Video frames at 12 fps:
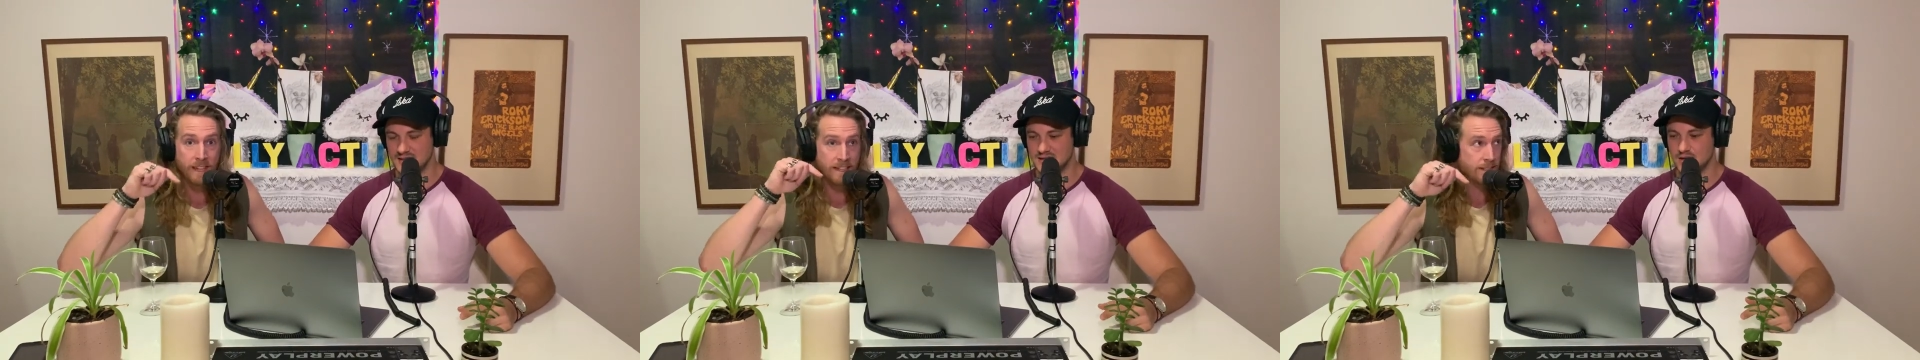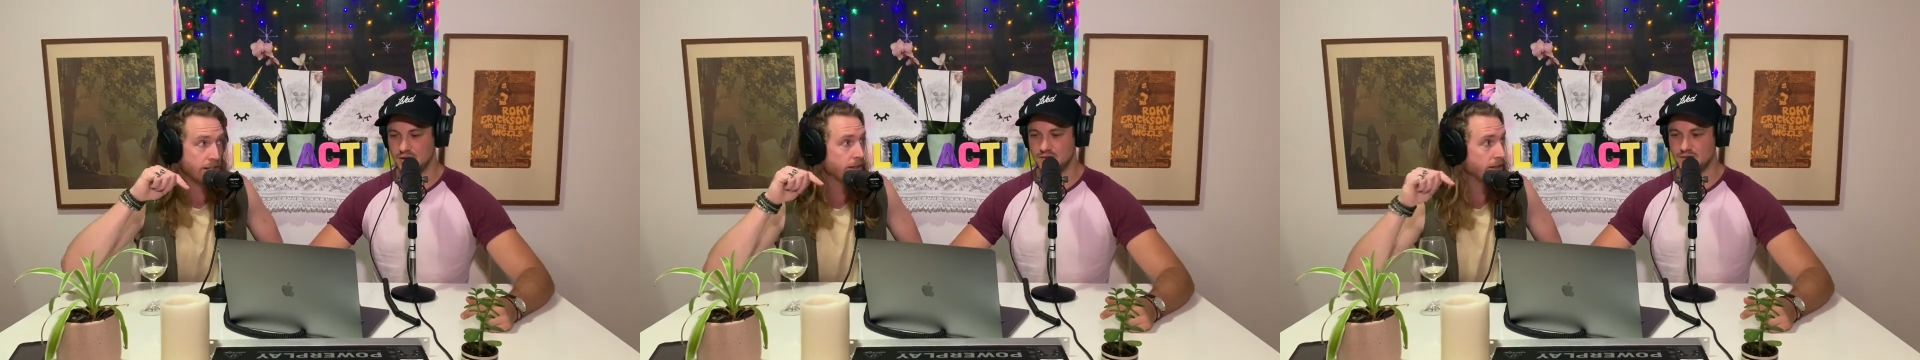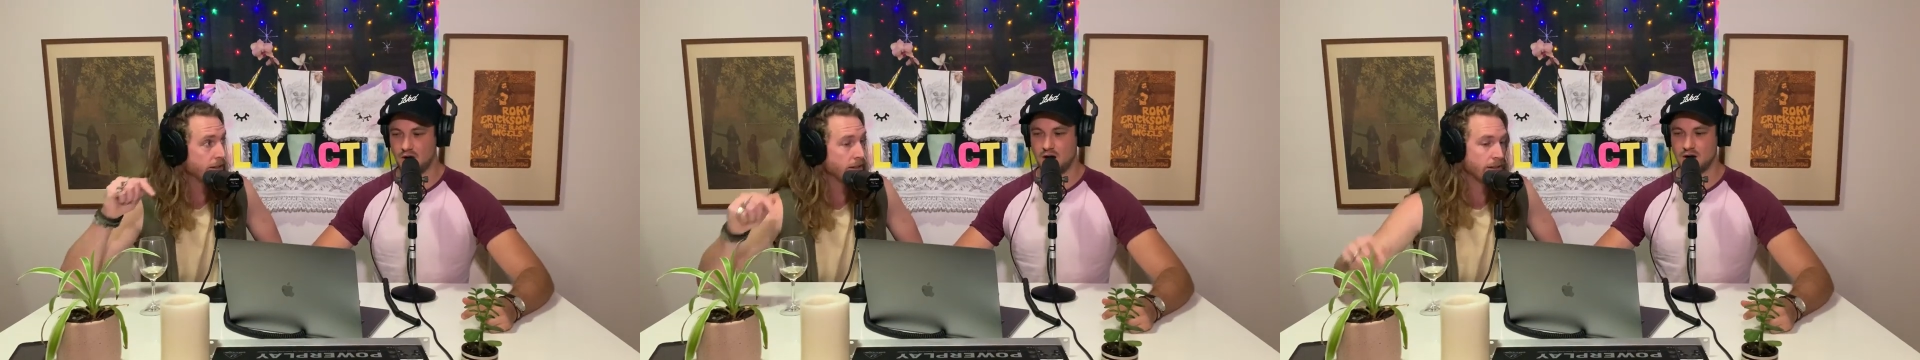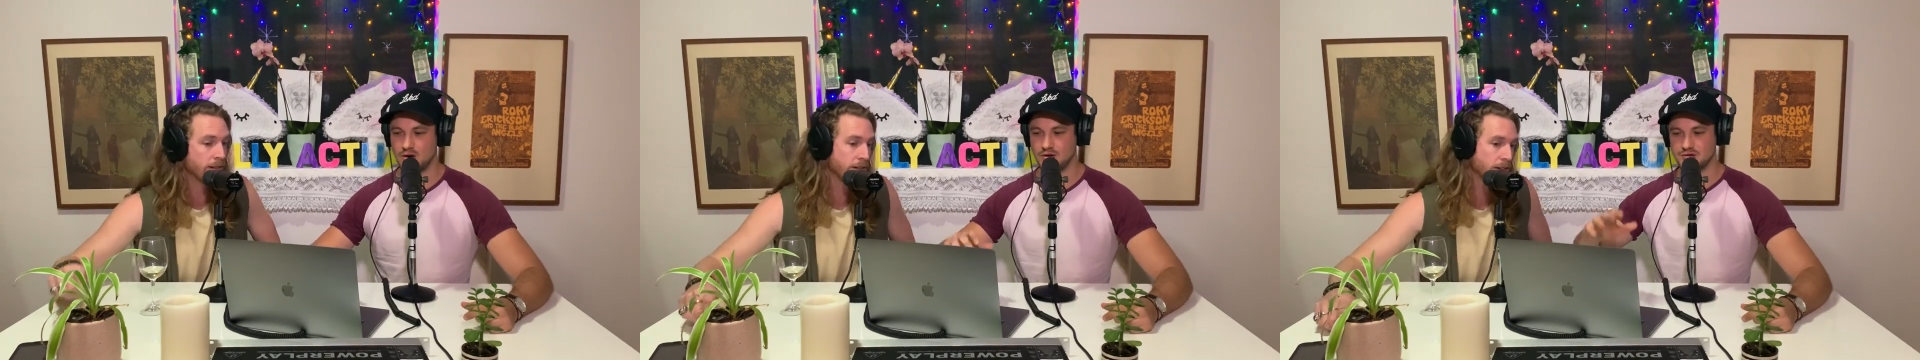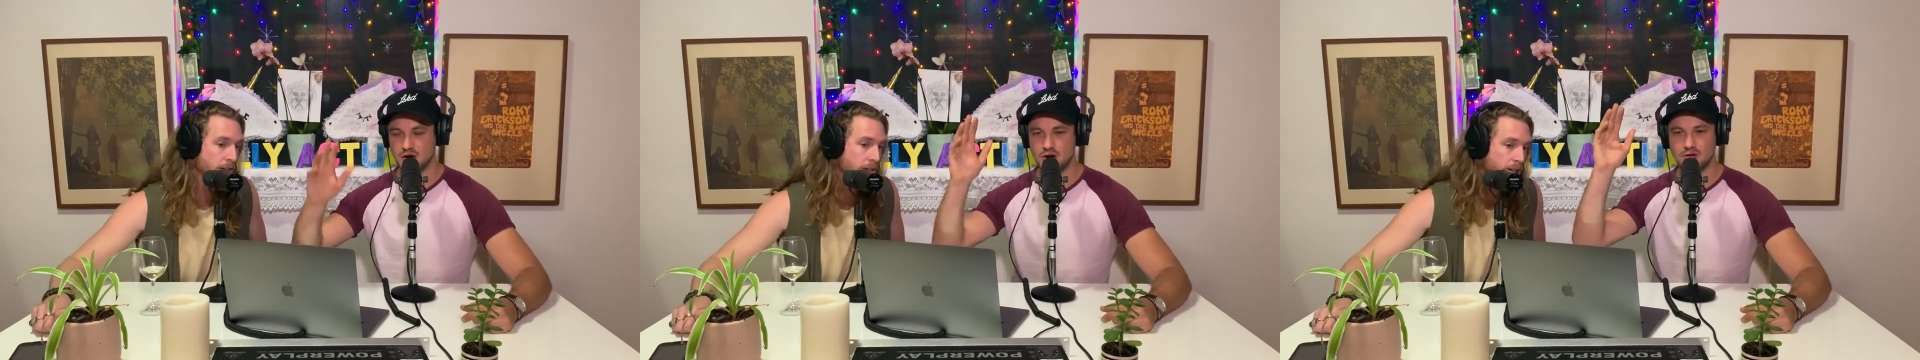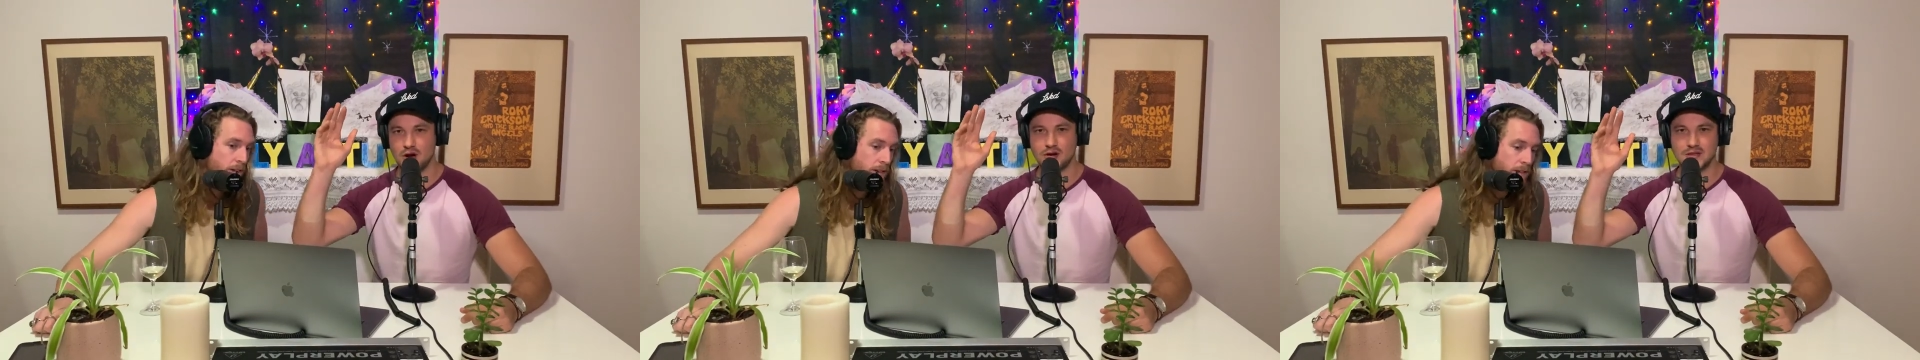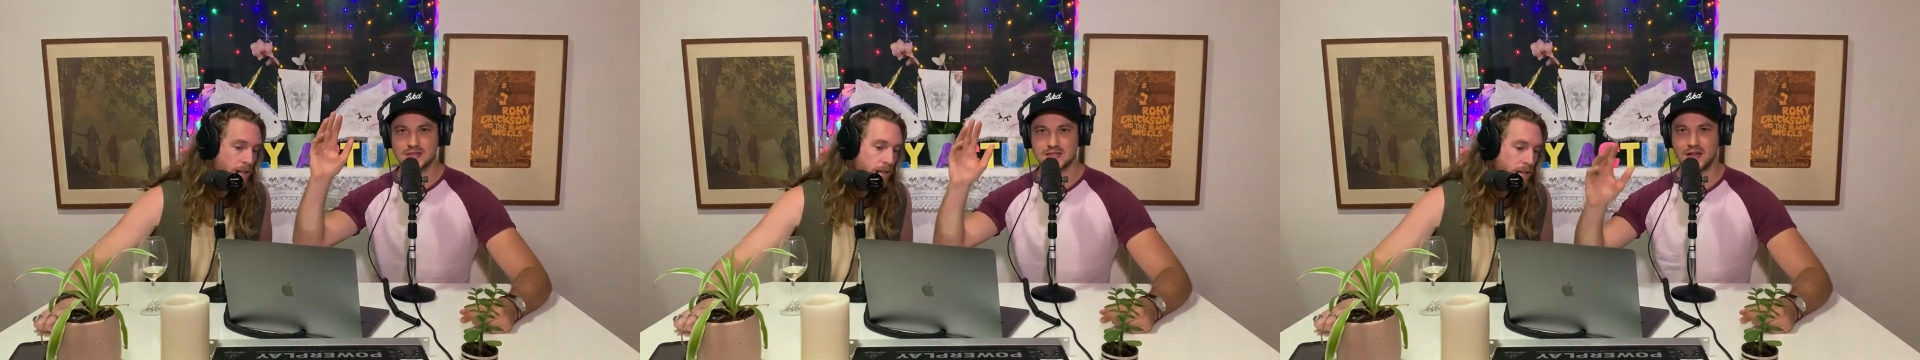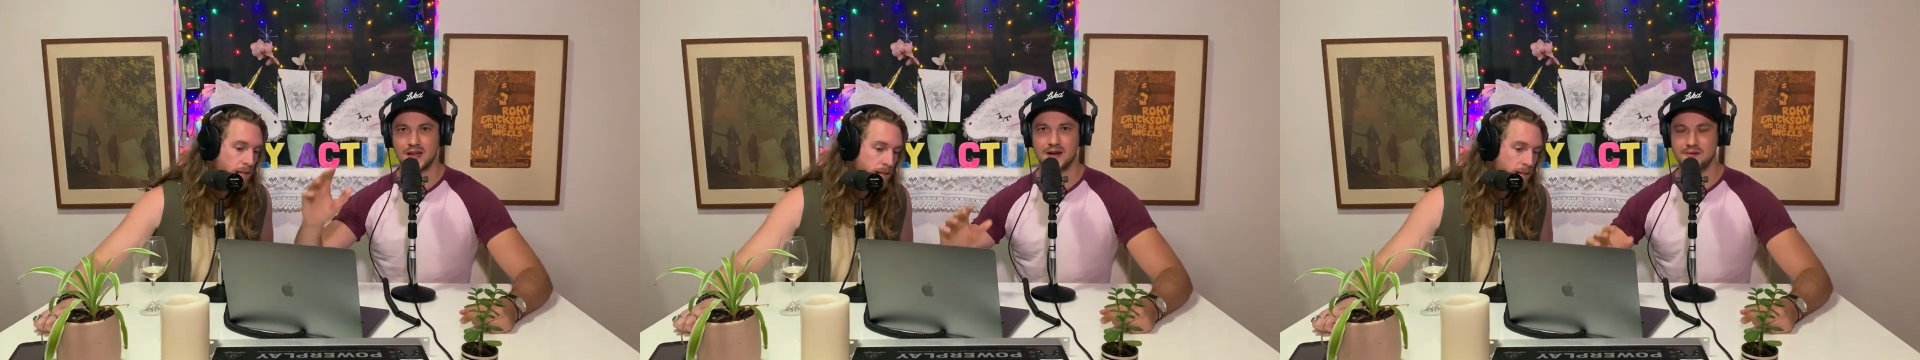Speaker 1: that's going viral. Joe Rogan's
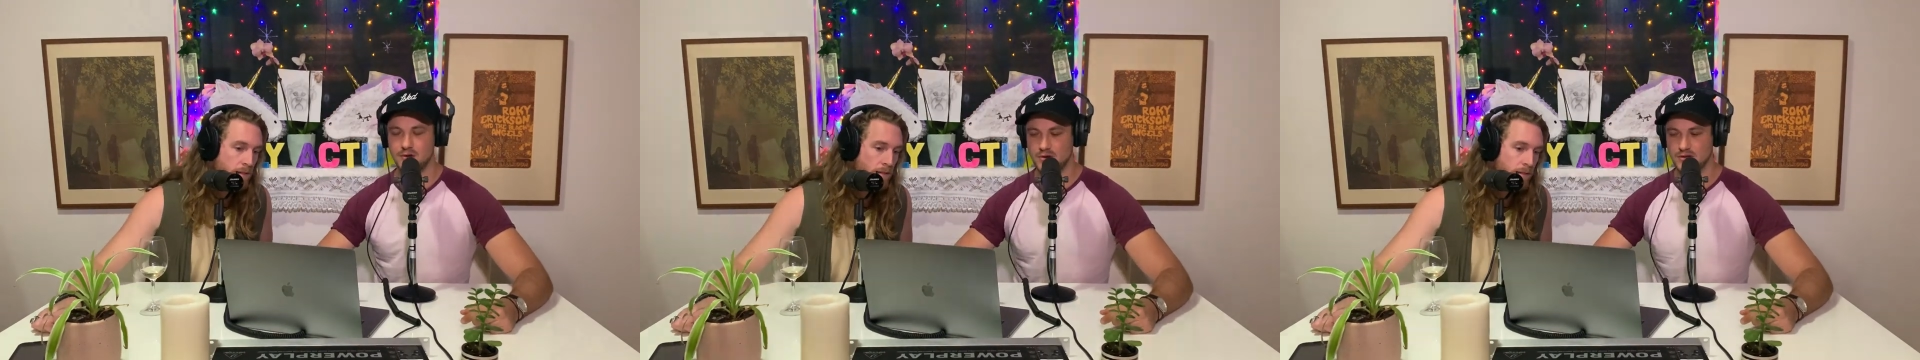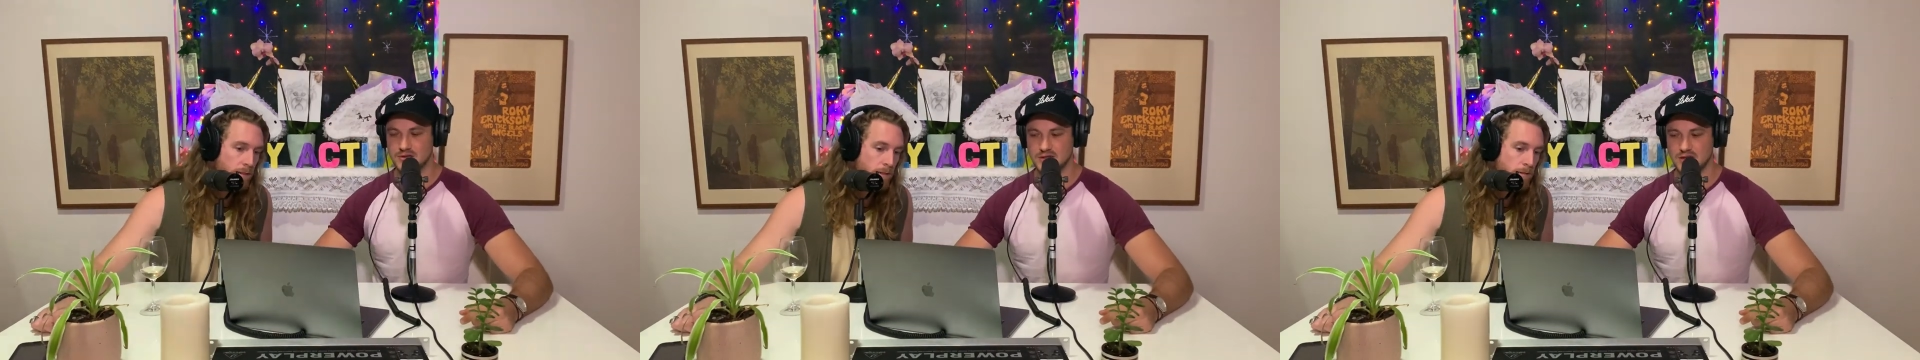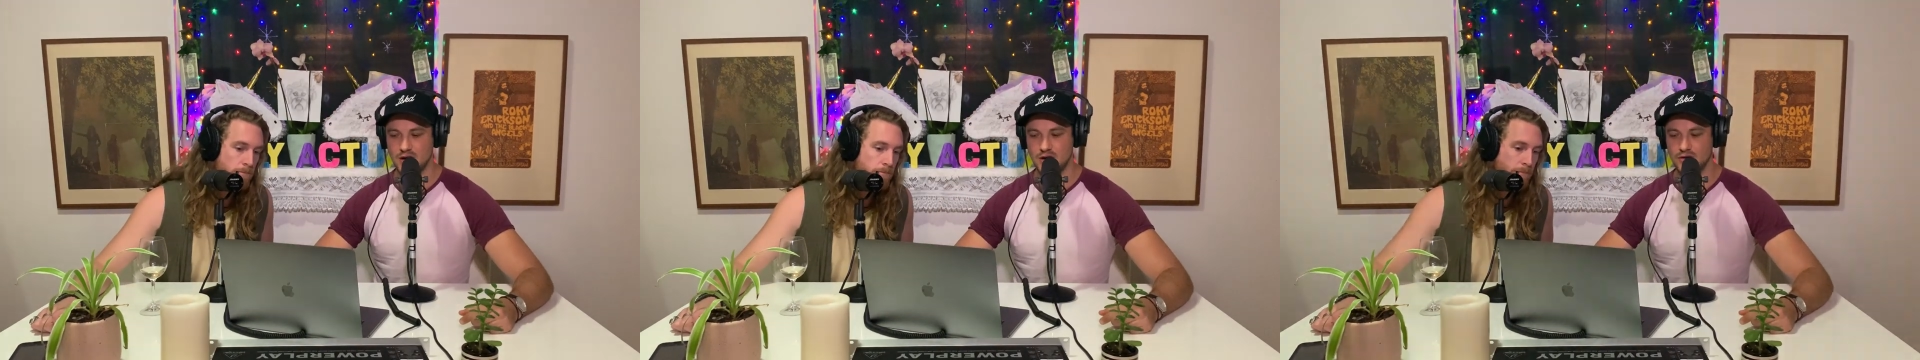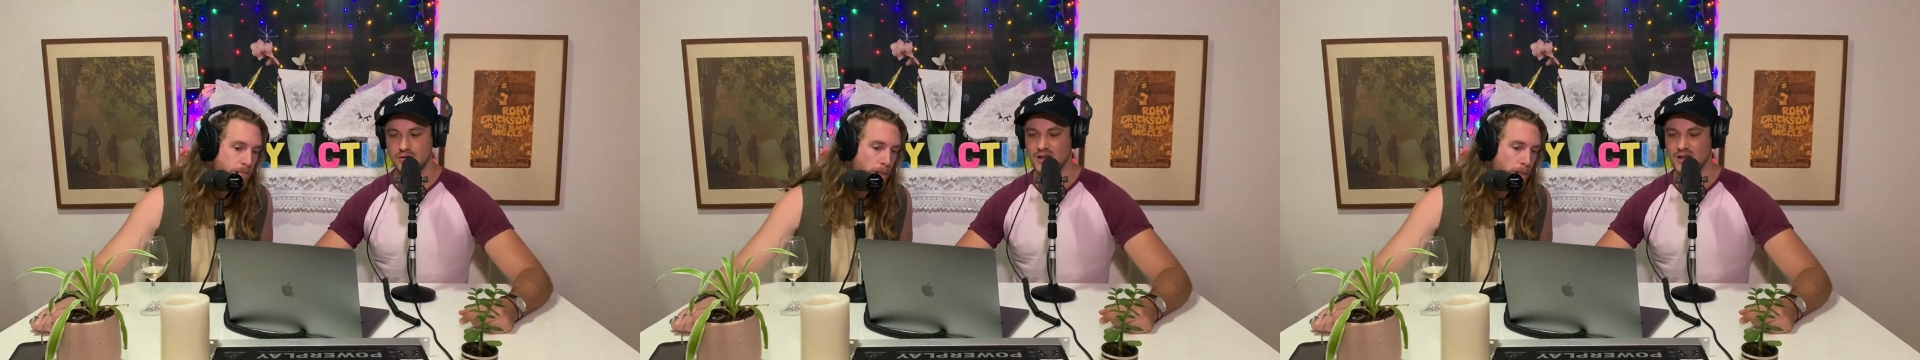telling everyone not to go.